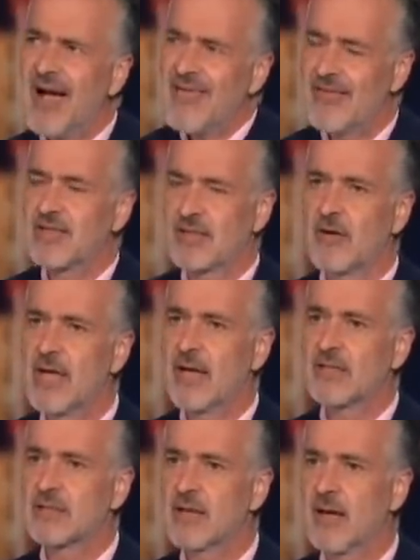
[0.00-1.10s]
I think so. Yes.
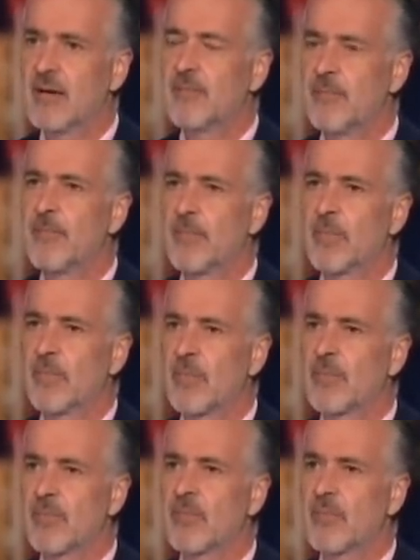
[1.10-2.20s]
And, yeah. and, and, I refer
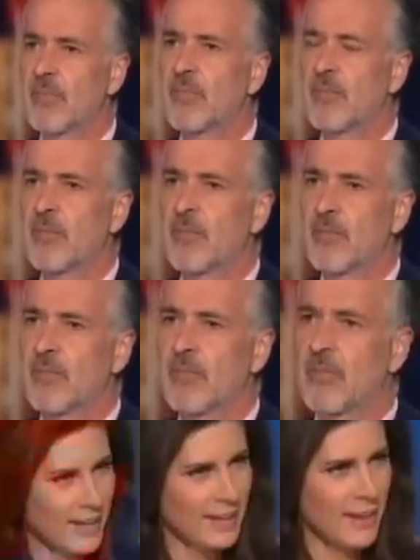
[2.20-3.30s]
to this week as a tipping
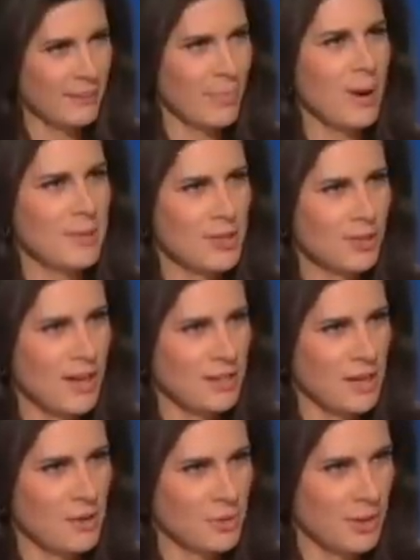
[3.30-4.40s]
point, and, and Prime Minister
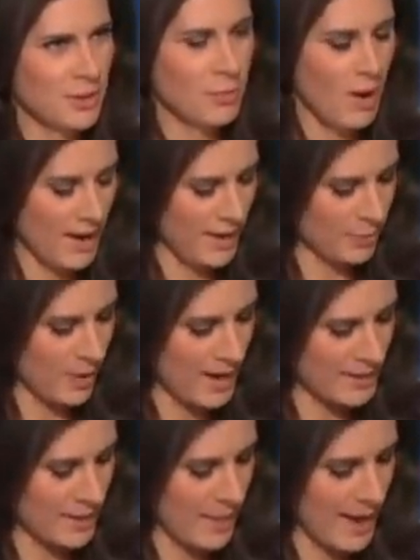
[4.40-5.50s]
Netanyahu is, mm -hmm. is mm-hmm. why is why I
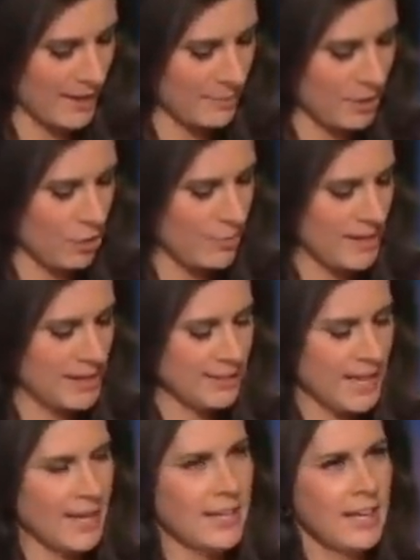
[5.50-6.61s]
did that. I mean, Hooman he
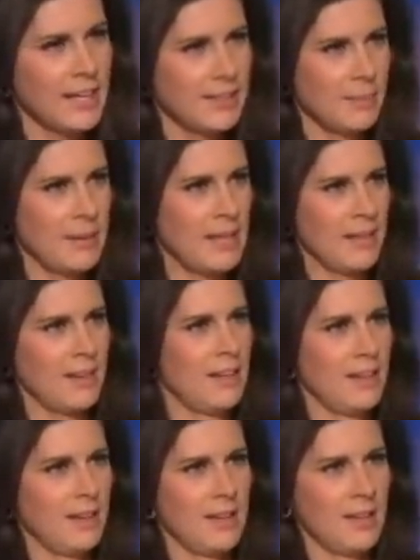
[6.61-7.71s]
said to me in,
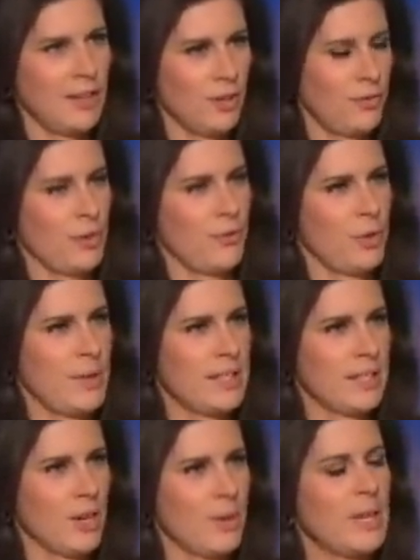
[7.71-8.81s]
in an interview a few weeks
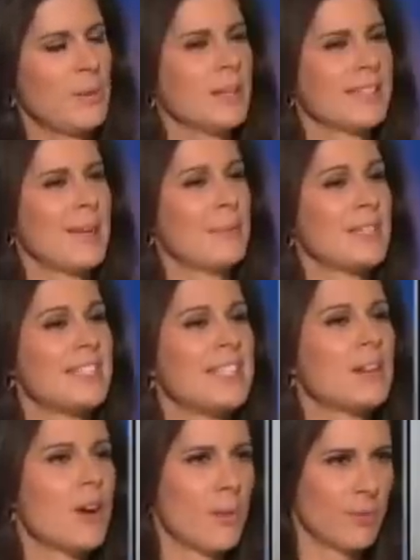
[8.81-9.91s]
ago, he will accept
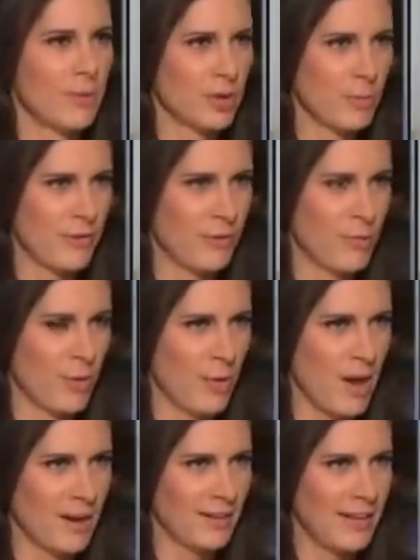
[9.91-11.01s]
zero enrichment from
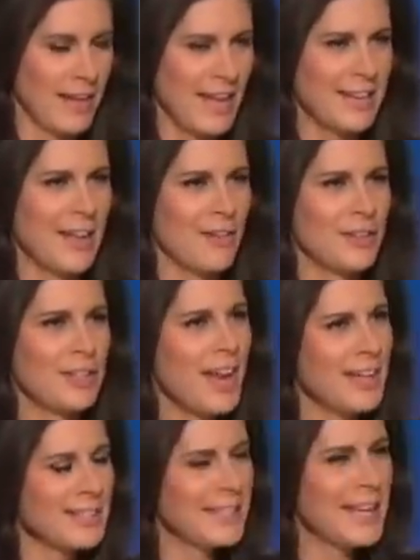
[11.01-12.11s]
Iran. Right. Now, the
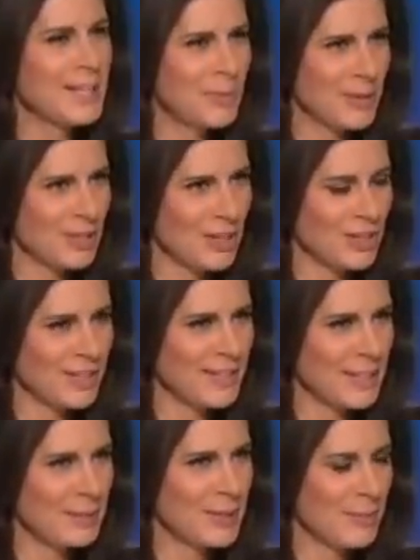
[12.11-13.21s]
United States position
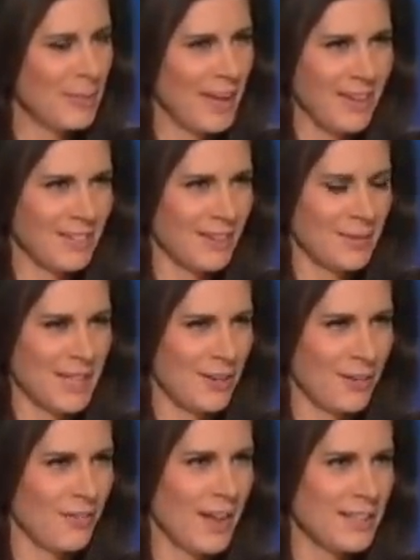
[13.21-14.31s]
seems to be, uh, Senator
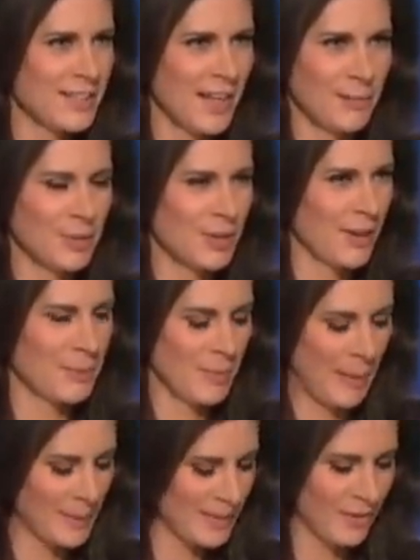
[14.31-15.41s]
Feinstein was talking right. about
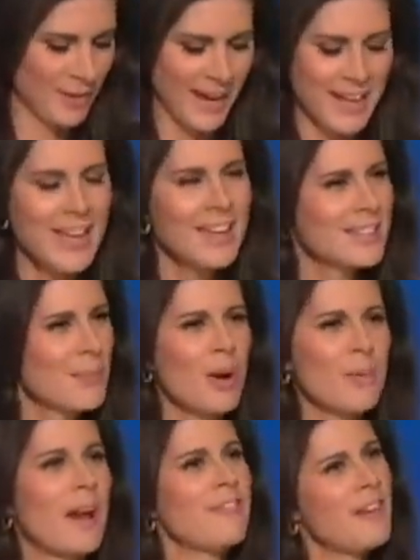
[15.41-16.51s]
this the other day, somewhere
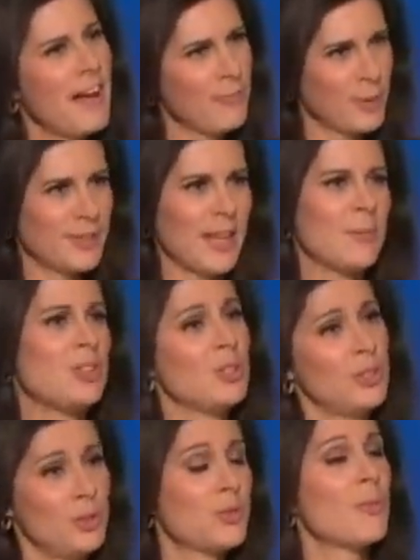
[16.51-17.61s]
around 5%, which you
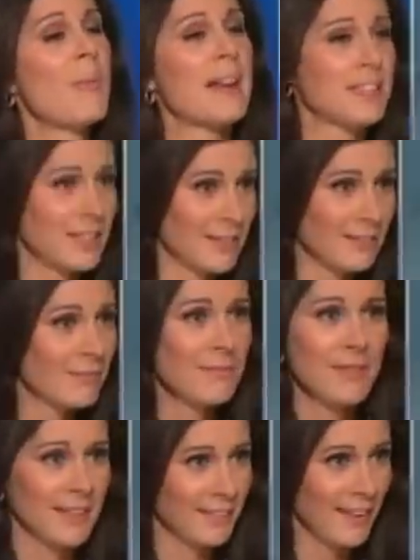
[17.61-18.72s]
could use for medicine,
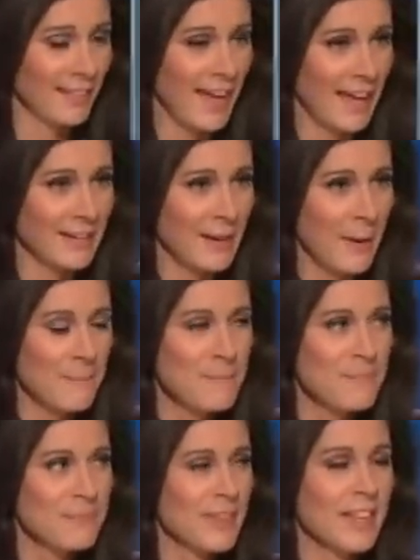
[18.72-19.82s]
things right. like that. Right
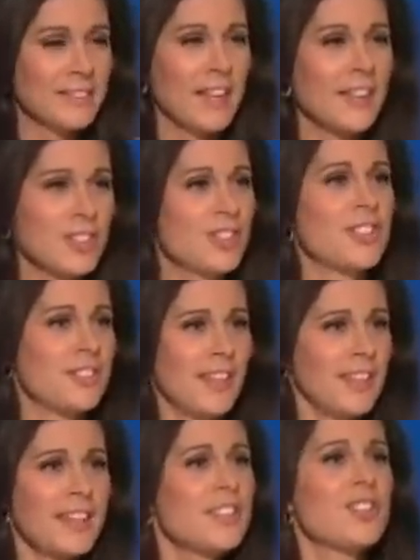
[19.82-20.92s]
not just as, that
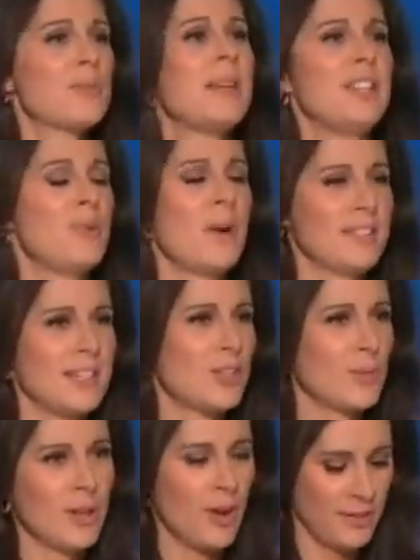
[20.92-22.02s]
doesn't just mean that U.S. and
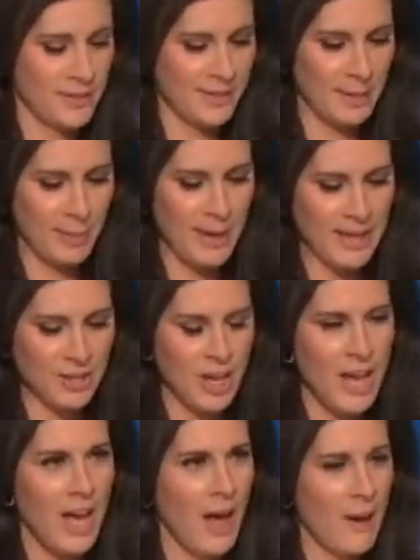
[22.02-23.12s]
Israel aren't on the same page.
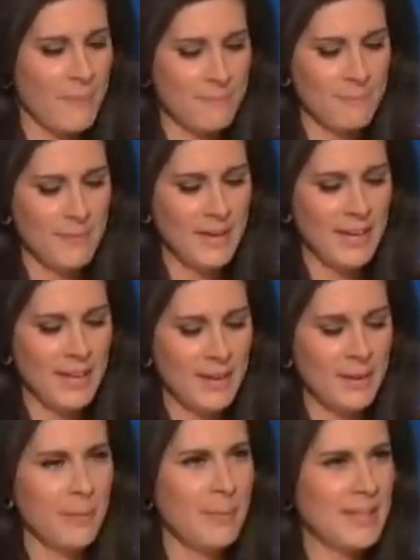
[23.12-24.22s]
Um, it,
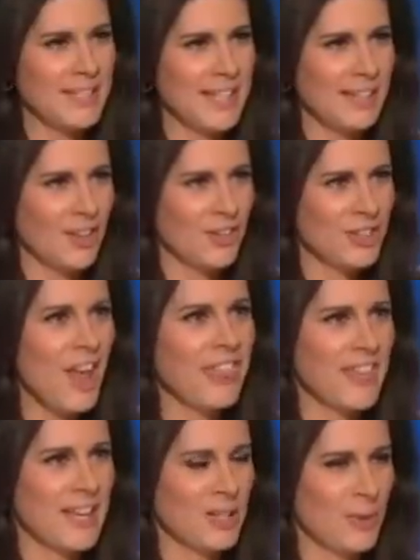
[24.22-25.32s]
it, means that there's
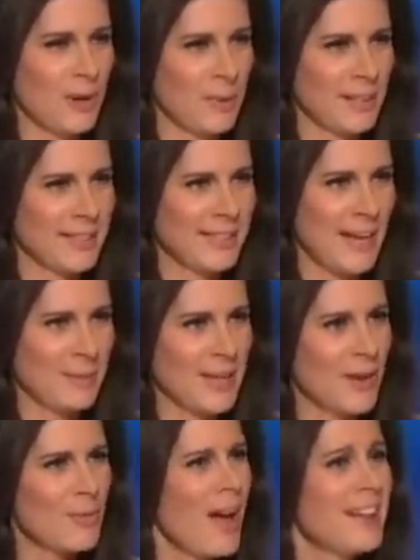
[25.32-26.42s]
nothing Israel will accept, and
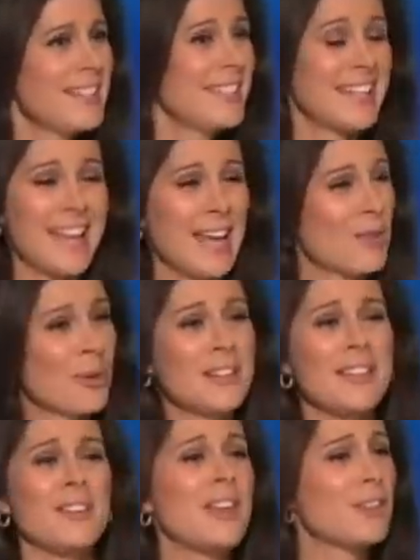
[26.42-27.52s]
Iran has said categorically
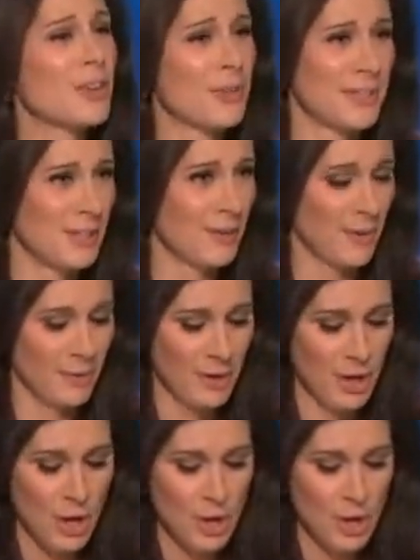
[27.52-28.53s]
they'll never go to zero. Right.